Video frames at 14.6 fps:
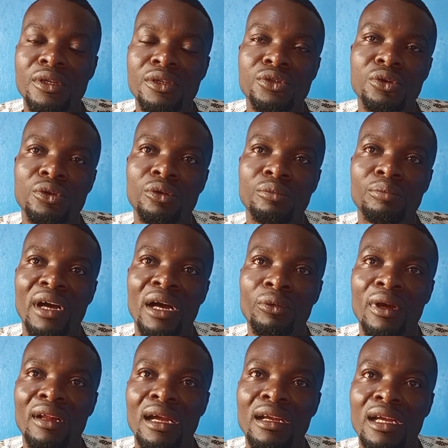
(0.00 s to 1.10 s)
So bike
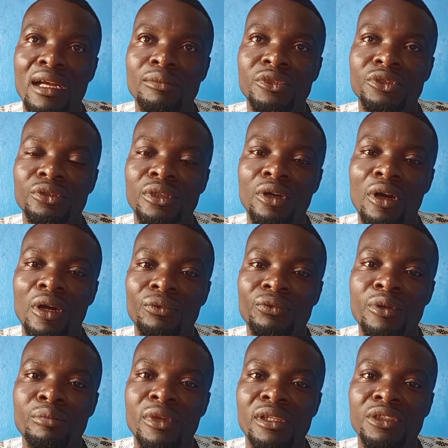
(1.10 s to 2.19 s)
riders are coming to the
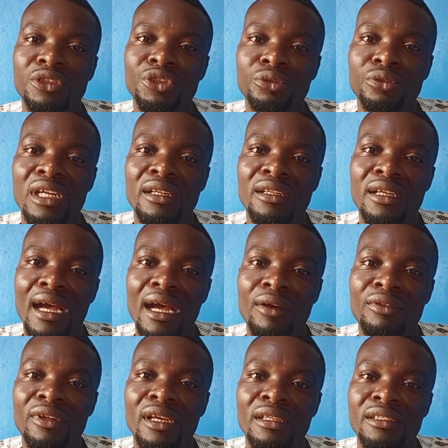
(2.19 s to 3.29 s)
office making sure that they have
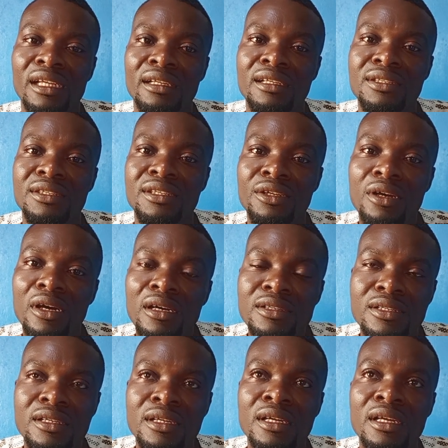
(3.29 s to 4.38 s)
their yearly stickers,
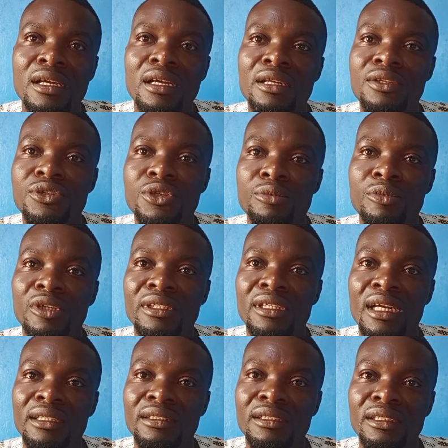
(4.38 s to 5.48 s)
and some of them
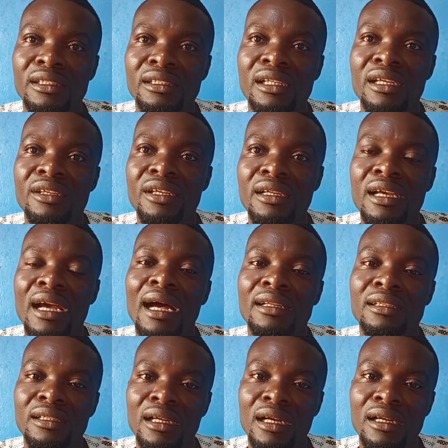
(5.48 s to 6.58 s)
are taking their yearly
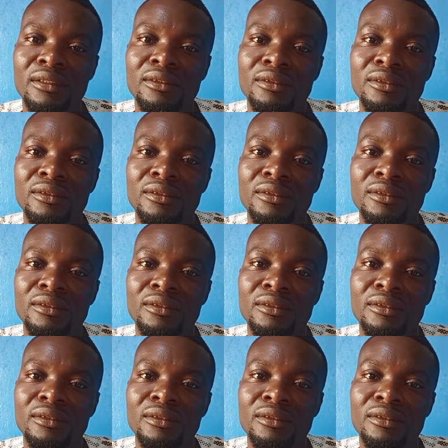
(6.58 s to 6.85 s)
article.